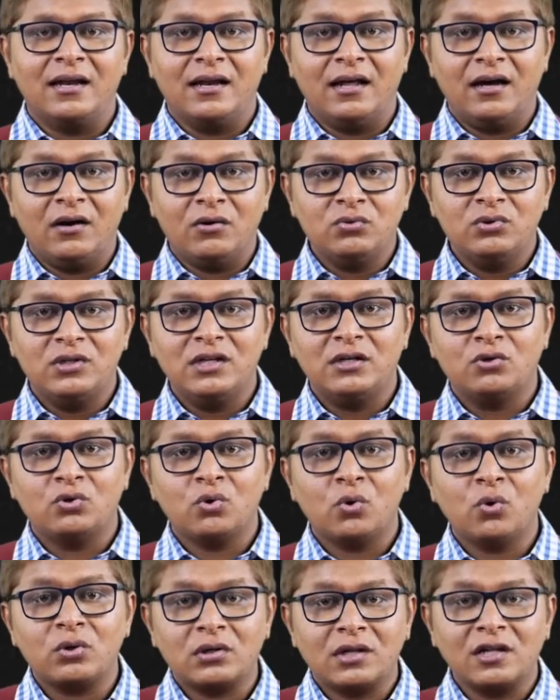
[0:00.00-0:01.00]
Now the
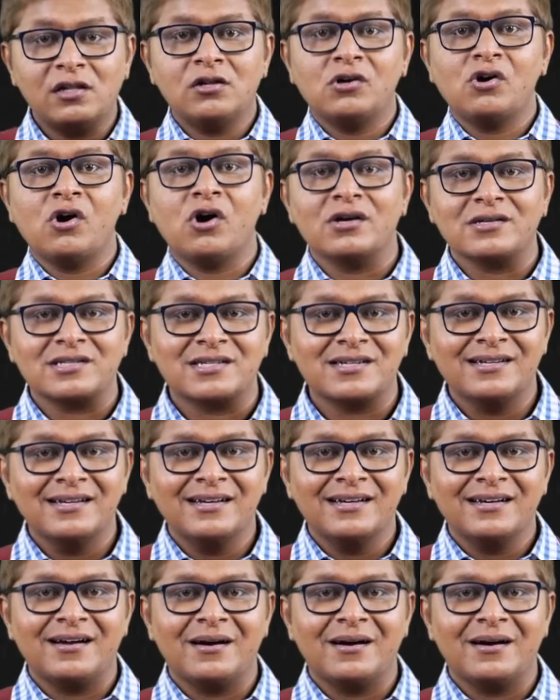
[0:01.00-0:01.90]
total cost